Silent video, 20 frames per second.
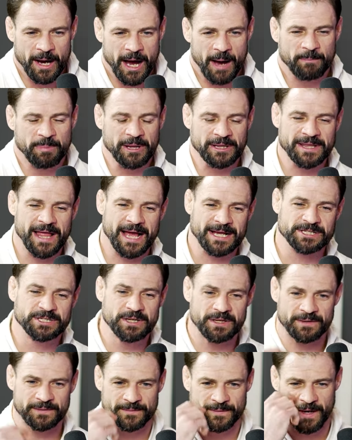Uh, but, Lex,
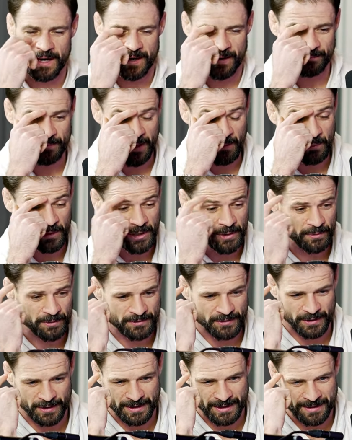you, um, like, when you were
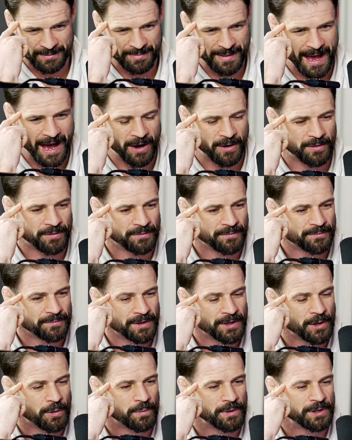talking about,
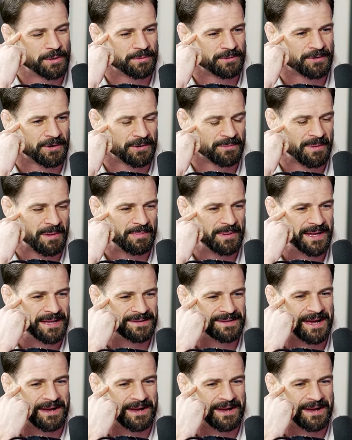you know, when you were talking about being